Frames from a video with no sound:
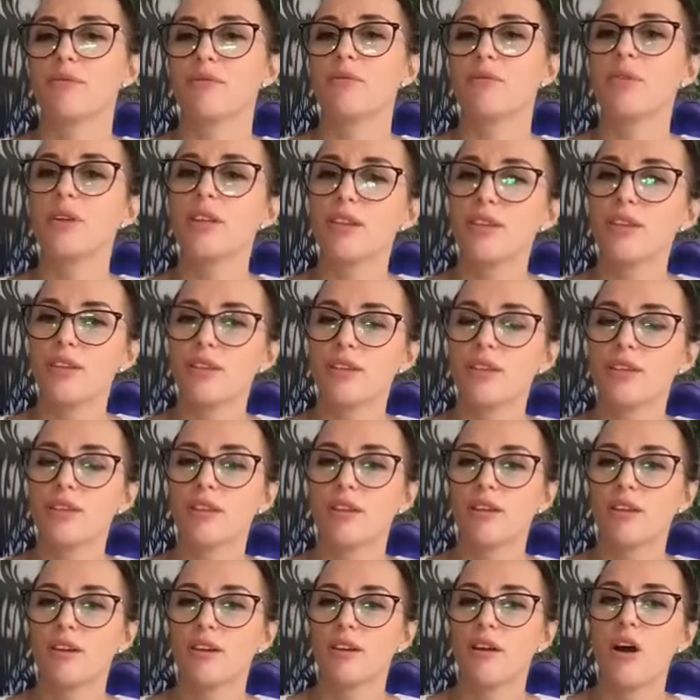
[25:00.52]
with
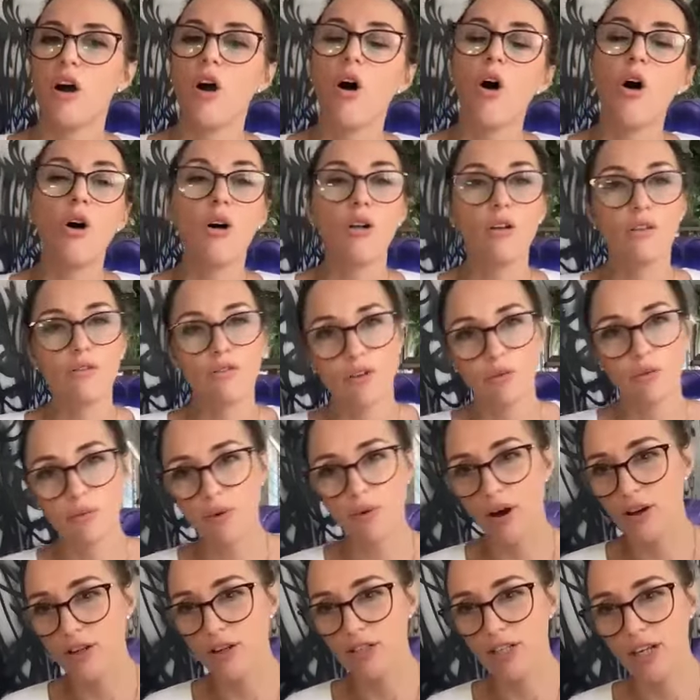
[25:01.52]
all of your
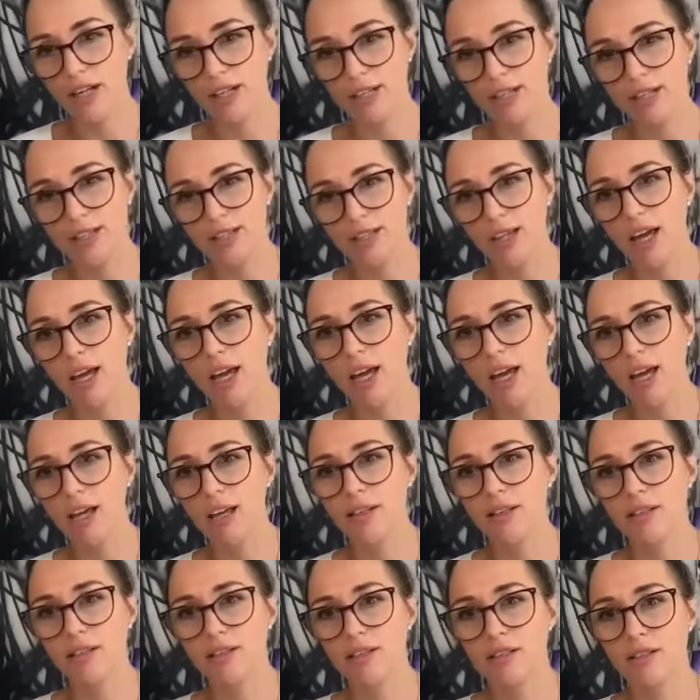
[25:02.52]
projects
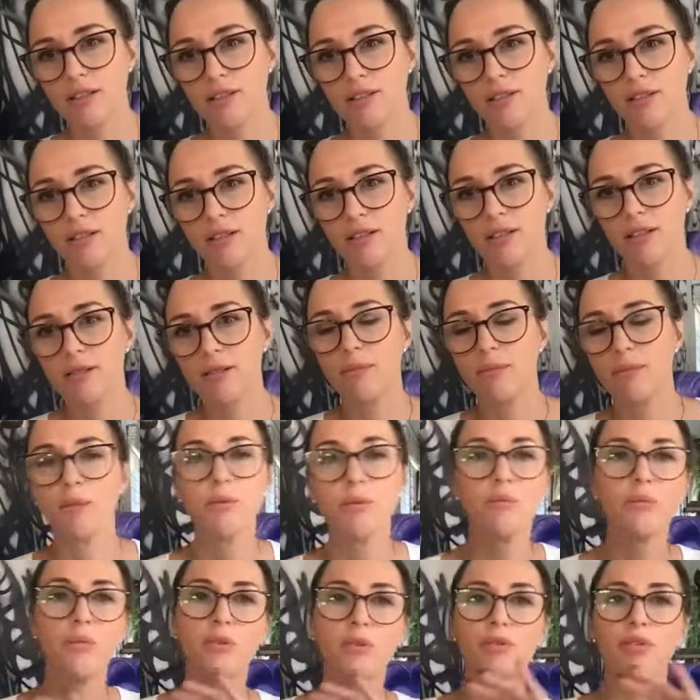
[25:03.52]
and maybe
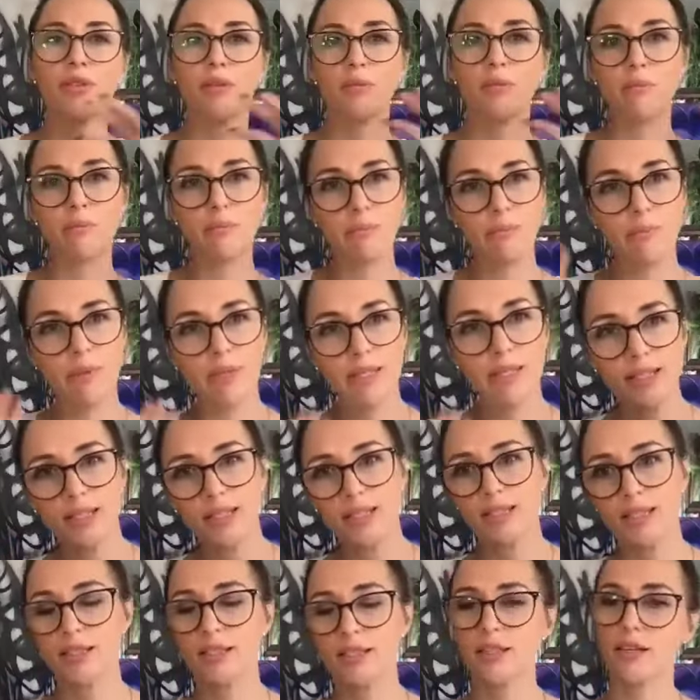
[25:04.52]
more of the
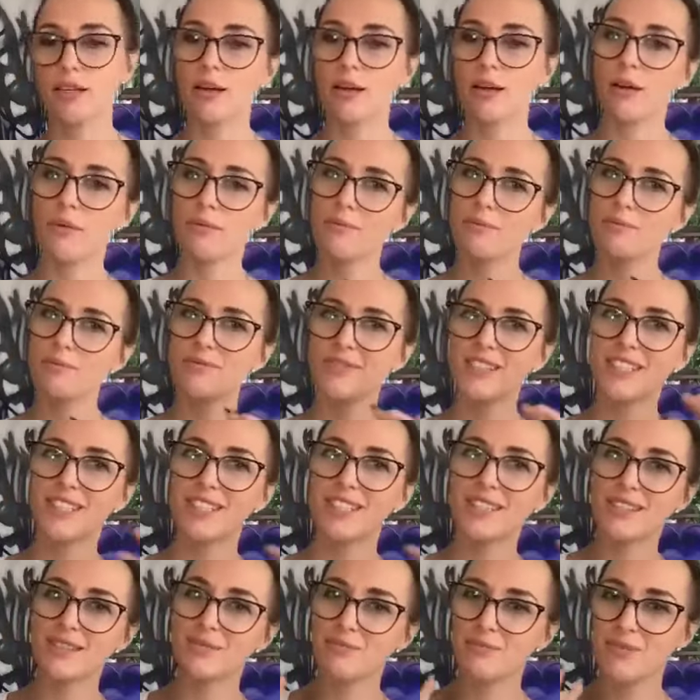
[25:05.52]
business
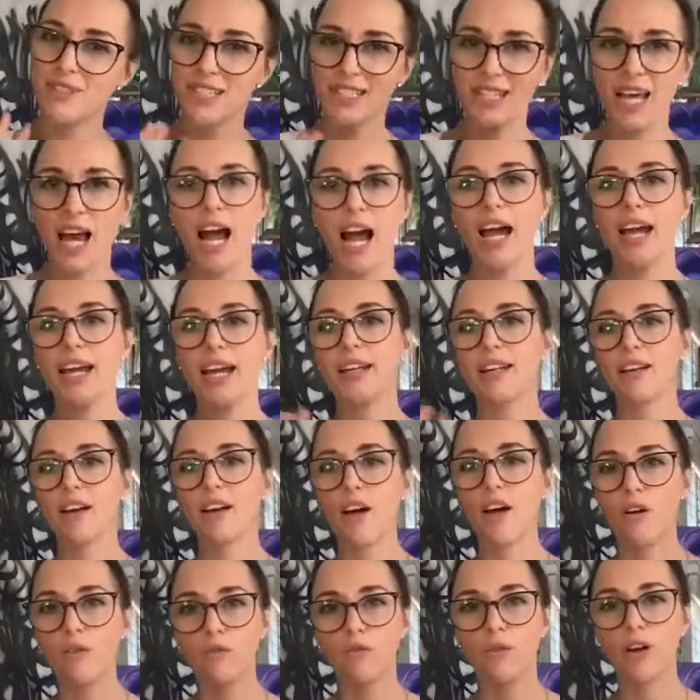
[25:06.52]
side
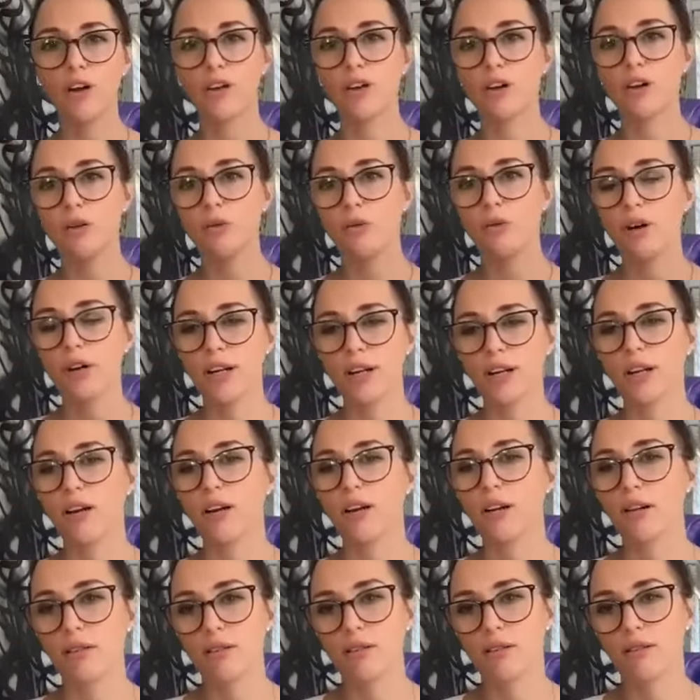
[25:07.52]
of what you're working
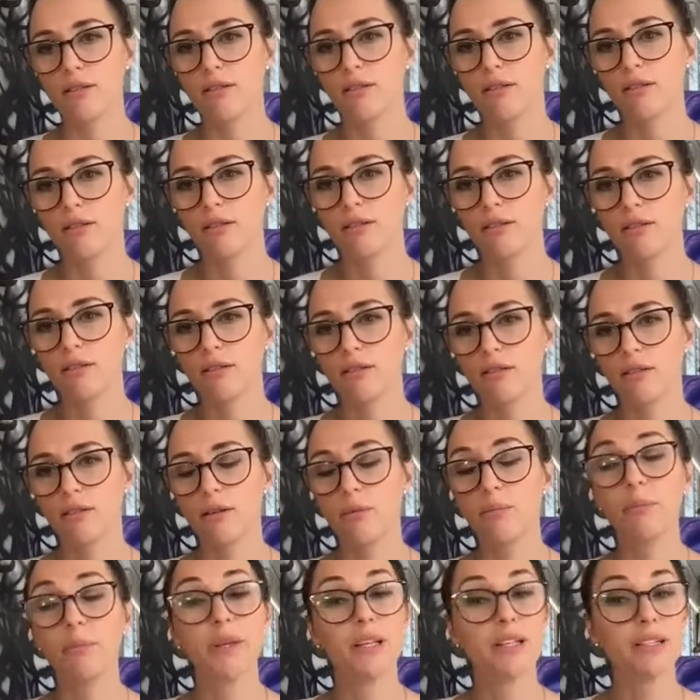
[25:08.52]
on
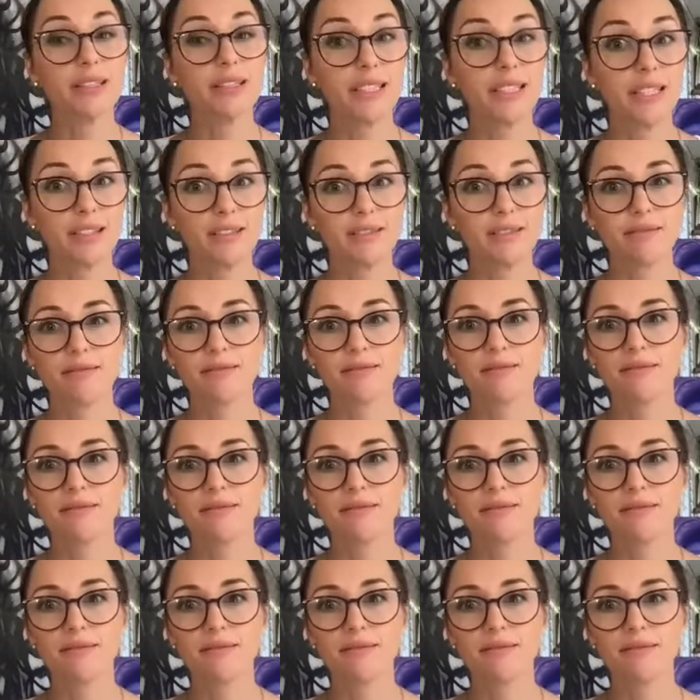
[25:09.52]
building